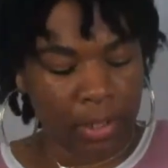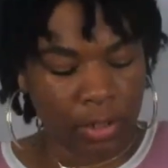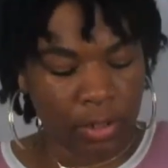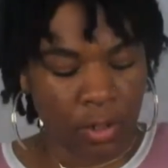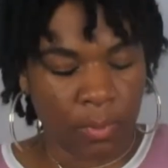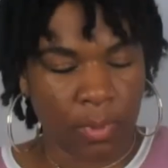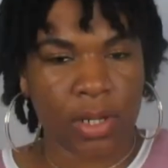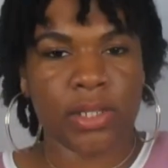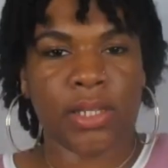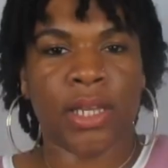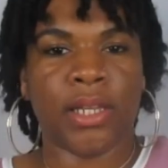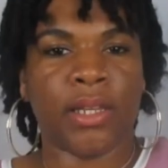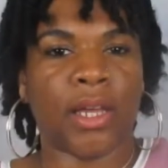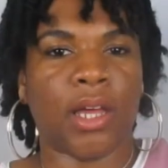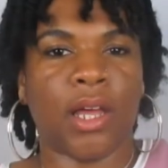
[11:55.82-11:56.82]
you don't want to
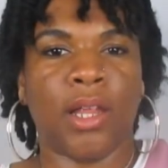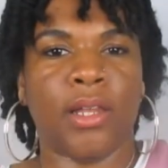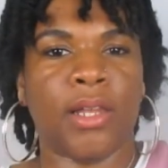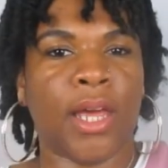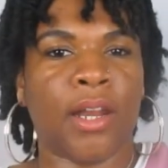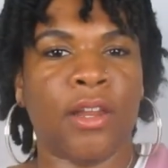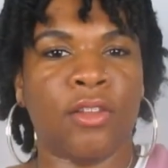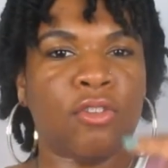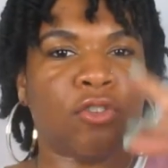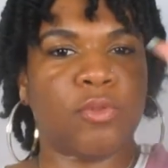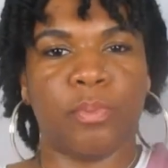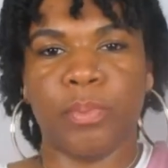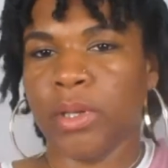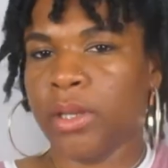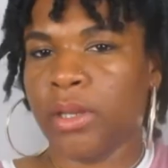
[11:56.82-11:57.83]
take like a lot of those
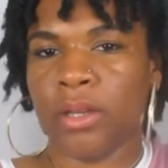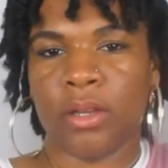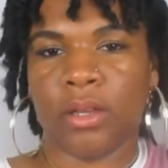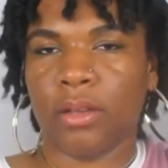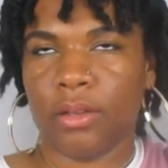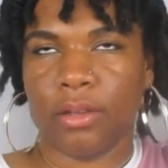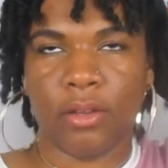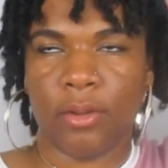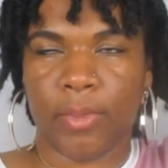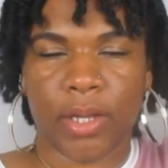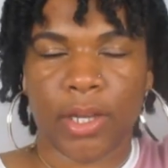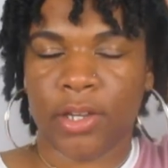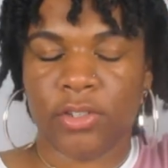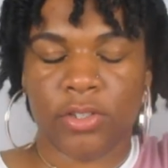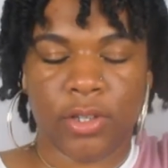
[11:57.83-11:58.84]
big, oh my
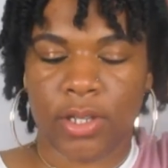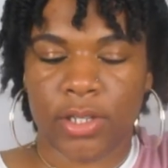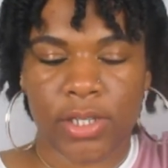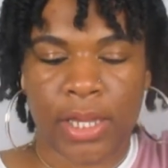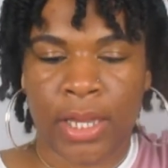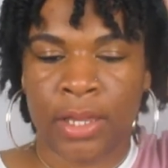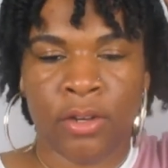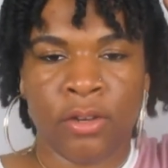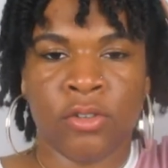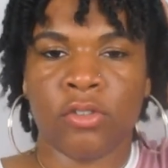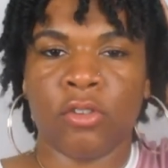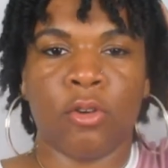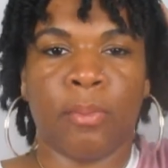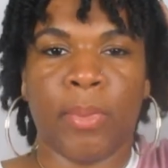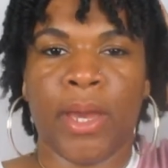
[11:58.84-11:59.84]
gosh, the containers
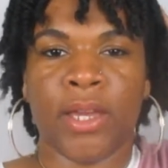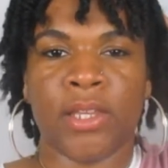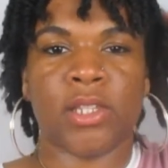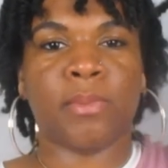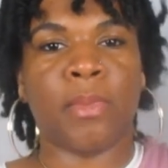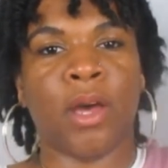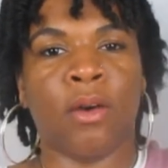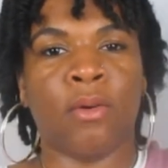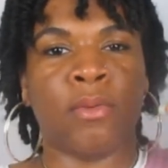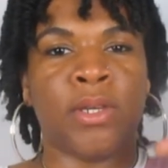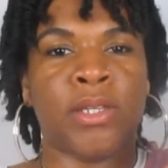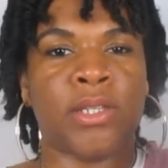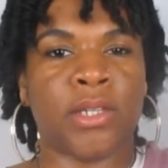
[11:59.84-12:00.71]
or buying small ones